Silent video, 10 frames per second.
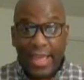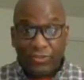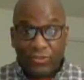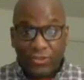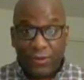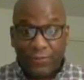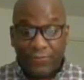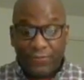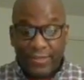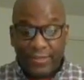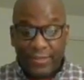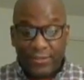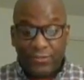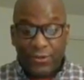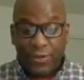and share the
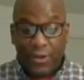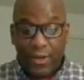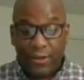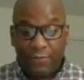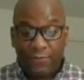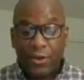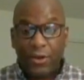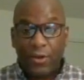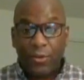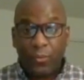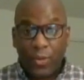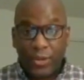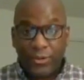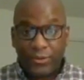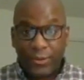feelings of
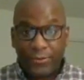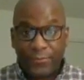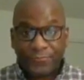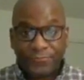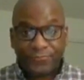one another.